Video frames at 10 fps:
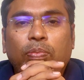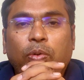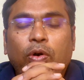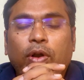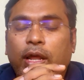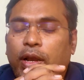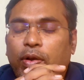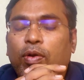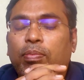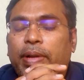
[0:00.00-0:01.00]
for
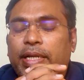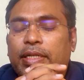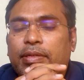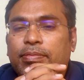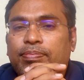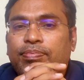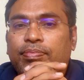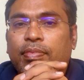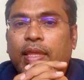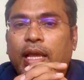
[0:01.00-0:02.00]
enrollment.
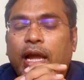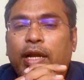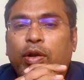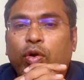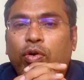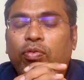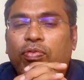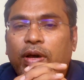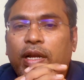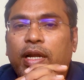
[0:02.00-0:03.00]
And don't
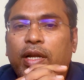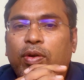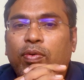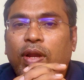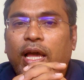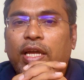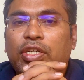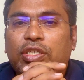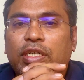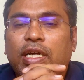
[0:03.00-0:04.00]
forget to like,
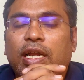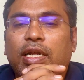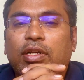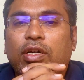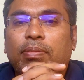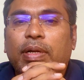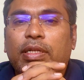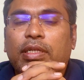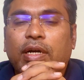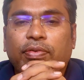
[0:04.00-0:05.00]
share and
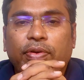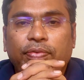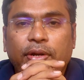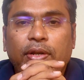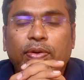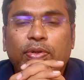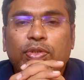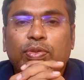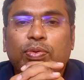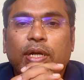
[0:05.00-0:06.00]
comment our
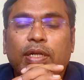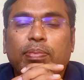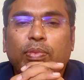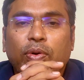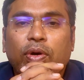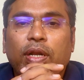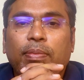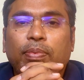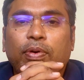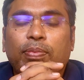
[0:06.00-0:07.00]
videos to get more
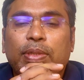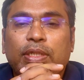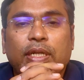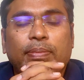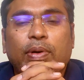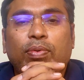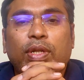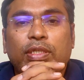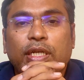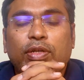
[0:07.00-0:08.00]
information about
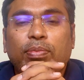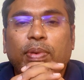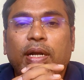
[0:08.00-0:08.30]
the genuine